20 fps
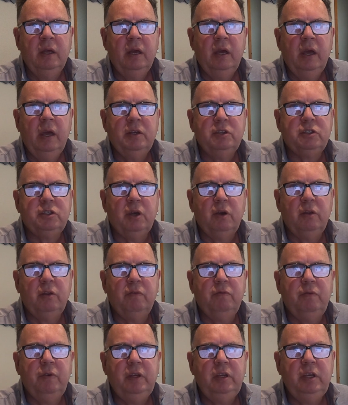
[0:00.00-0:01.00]
And so the
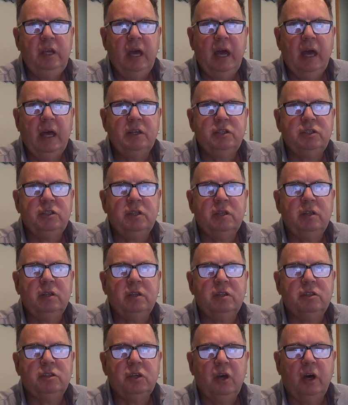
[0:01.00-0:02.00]
vineyards, the
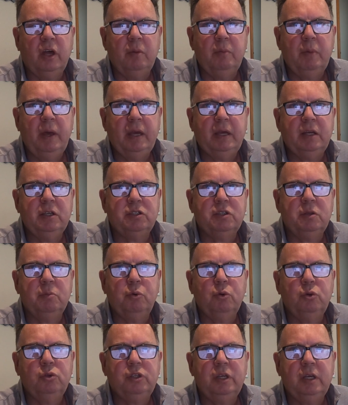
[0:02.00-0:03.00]
cider makers, the
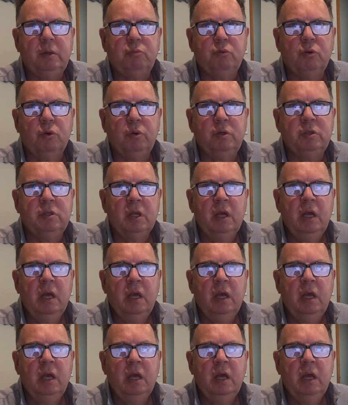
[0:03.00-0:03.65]
boutique breweries,